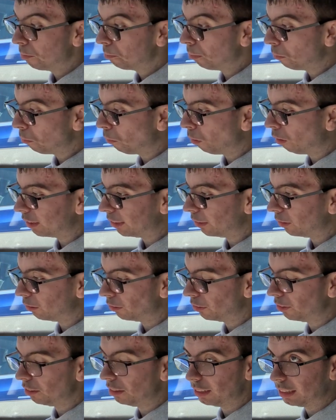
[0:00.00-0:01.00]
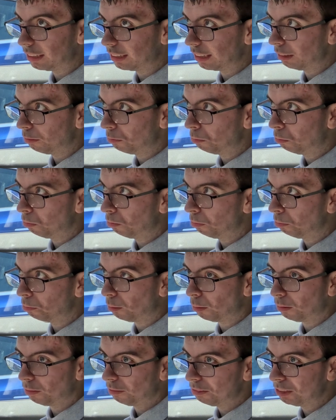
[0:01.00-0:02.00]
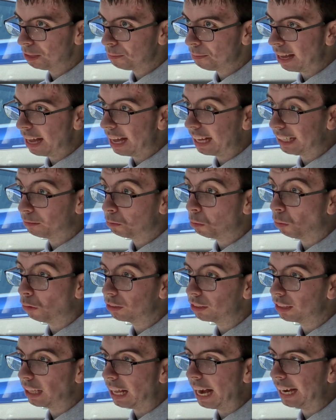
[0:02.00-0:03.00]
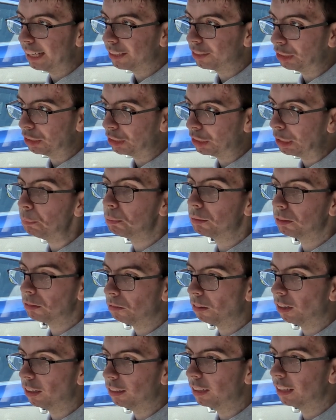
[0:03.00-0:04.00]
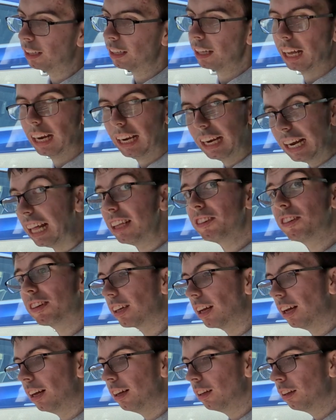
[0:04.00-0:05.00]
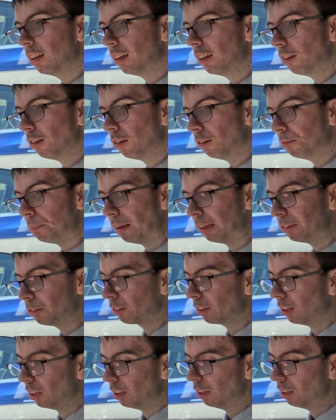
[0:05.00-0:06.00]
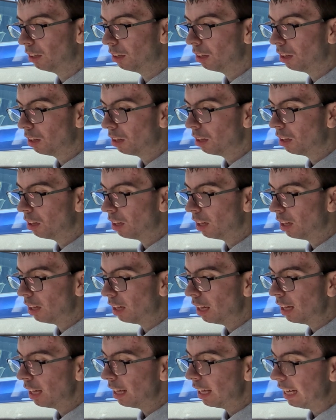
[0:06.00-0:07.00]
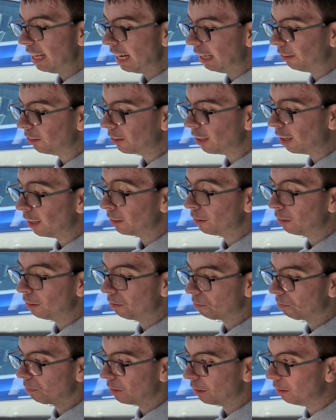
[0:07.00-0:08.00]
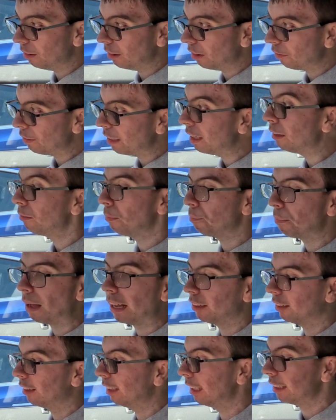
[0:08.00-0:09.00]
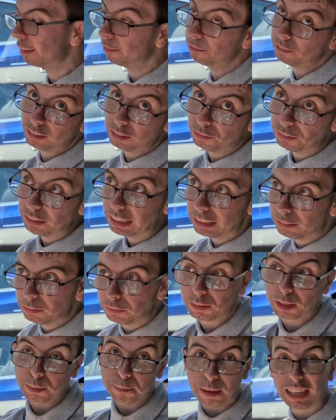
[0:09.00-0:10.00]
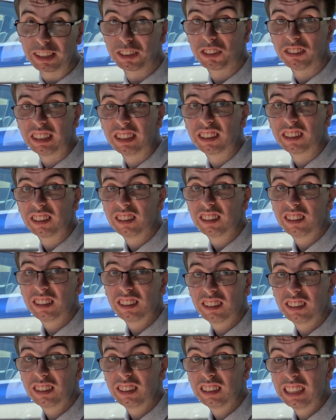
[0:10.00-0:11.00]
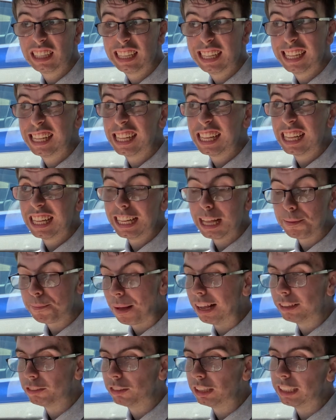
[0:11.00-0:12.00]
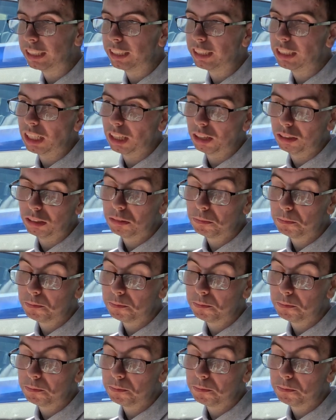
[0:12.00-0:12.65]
But but you might ask, what's actually cheaper to run, an electric car or petrol car? Electric cars, the thing is the batteries. The batteries, you know,